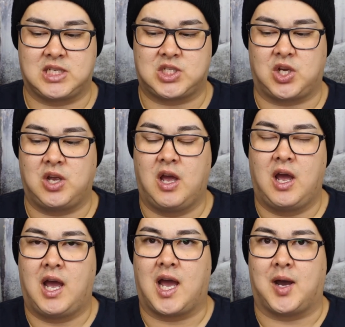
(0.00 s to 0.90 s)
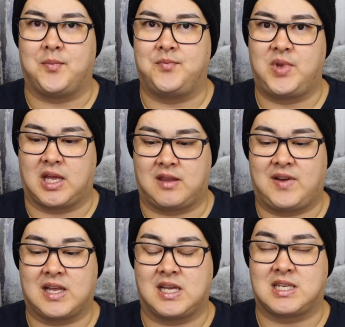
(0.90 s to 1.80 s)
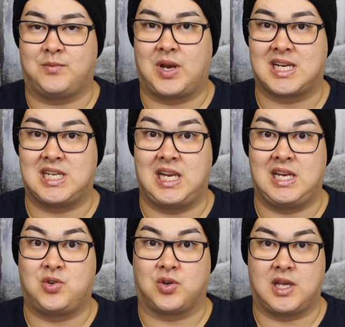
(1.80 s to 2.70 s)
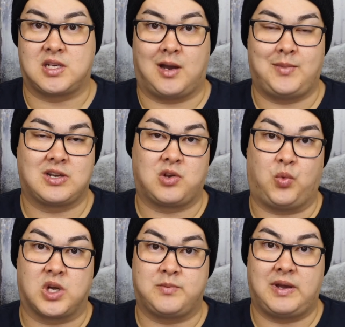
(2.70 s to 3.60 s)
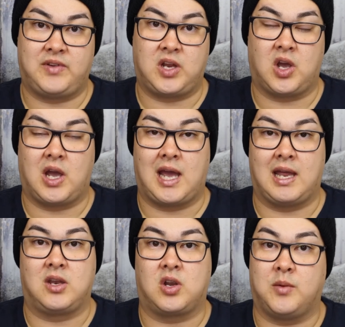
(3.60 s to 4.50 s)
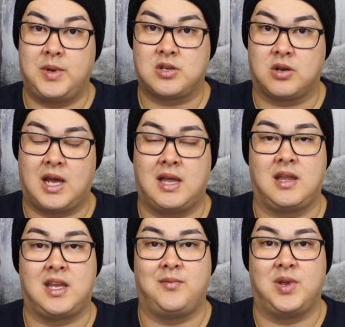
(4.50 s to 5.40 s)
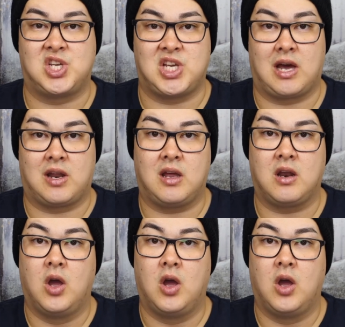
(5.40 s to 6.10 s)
So, um, yeah, the fact that someone actually took the time out to watch my video and comment on it and then give me a shout out